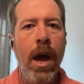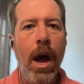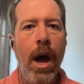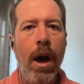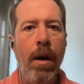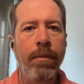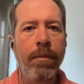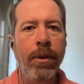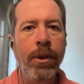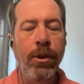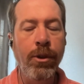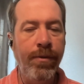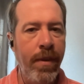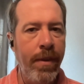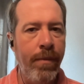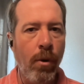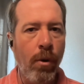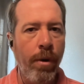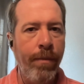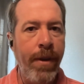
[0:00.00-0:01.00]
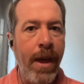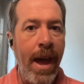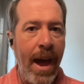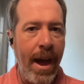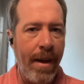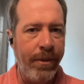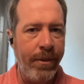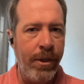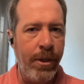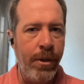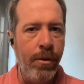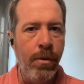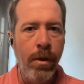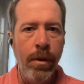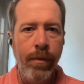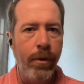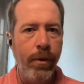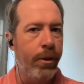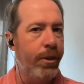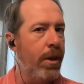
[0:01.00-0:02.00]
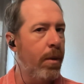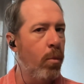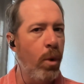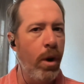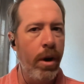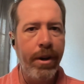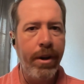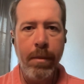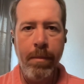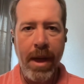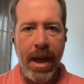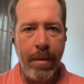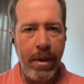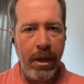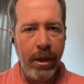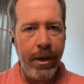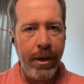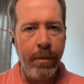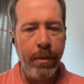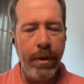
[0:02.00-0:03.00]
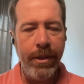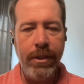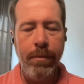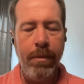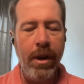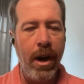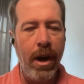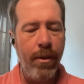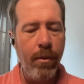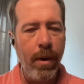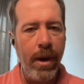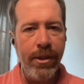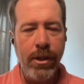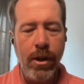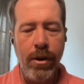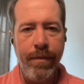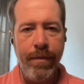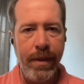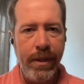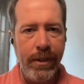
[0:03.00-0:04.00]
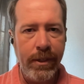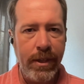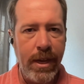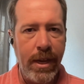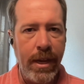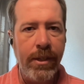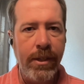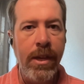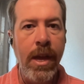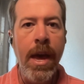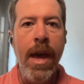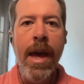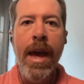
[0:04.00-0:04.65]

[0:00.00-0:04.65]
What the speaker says: Use V4 if you have to, for some weird compatibility reason, but otherwise go to V6.